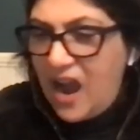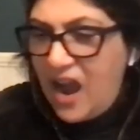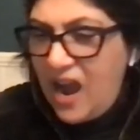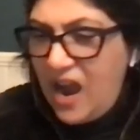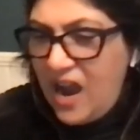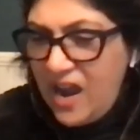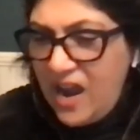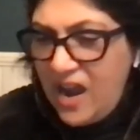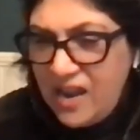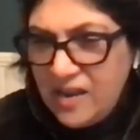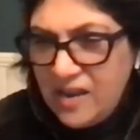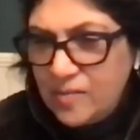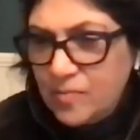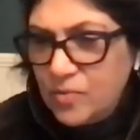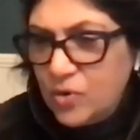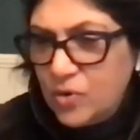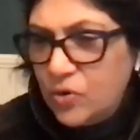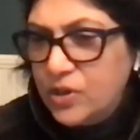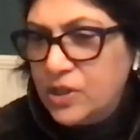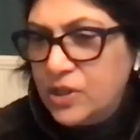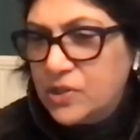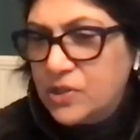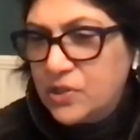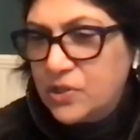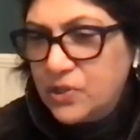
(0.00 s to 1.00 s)
I am
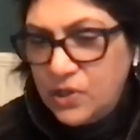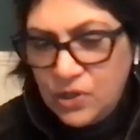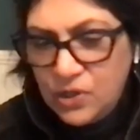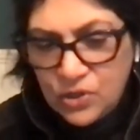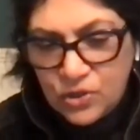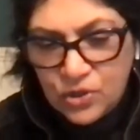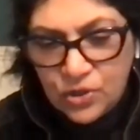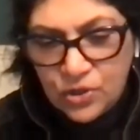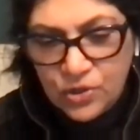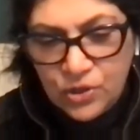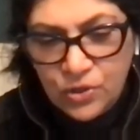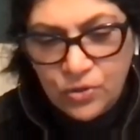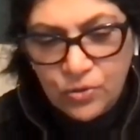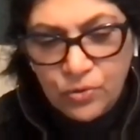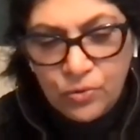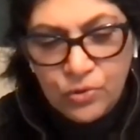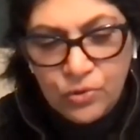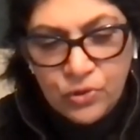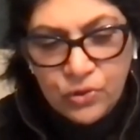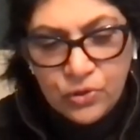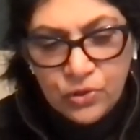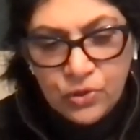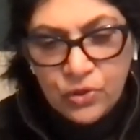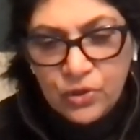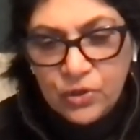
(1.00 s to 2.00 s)
going to
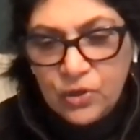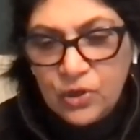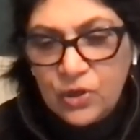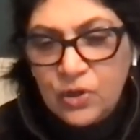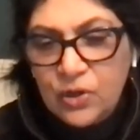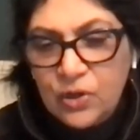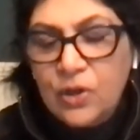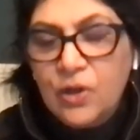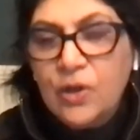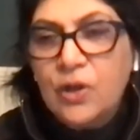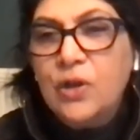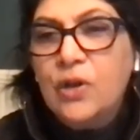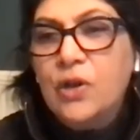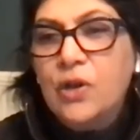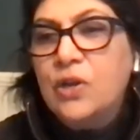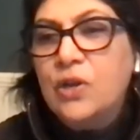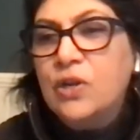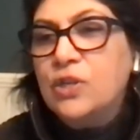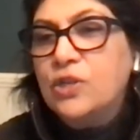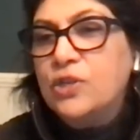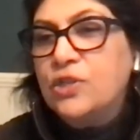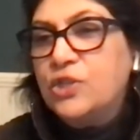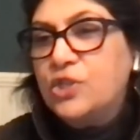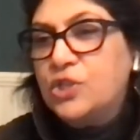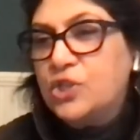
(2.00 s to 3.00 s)
introduce
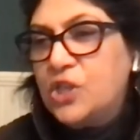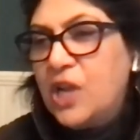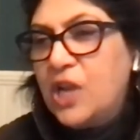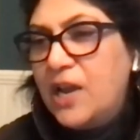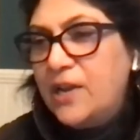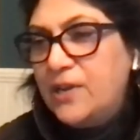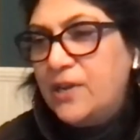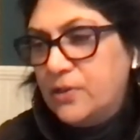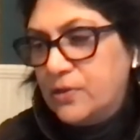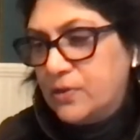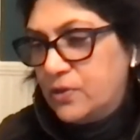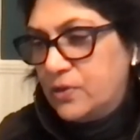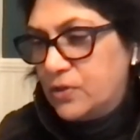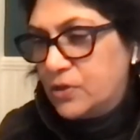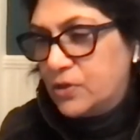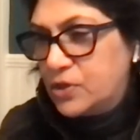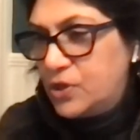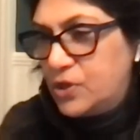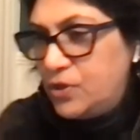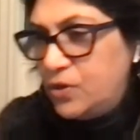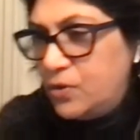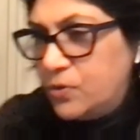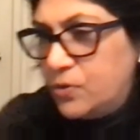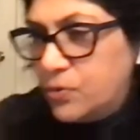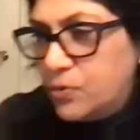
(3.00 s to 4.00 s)
Shannon
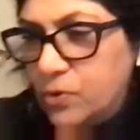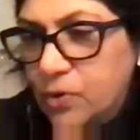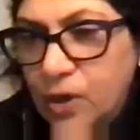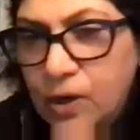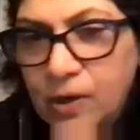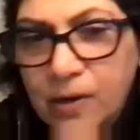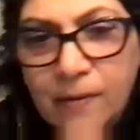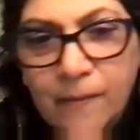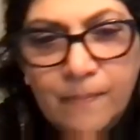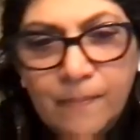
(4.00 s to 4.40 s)
to you.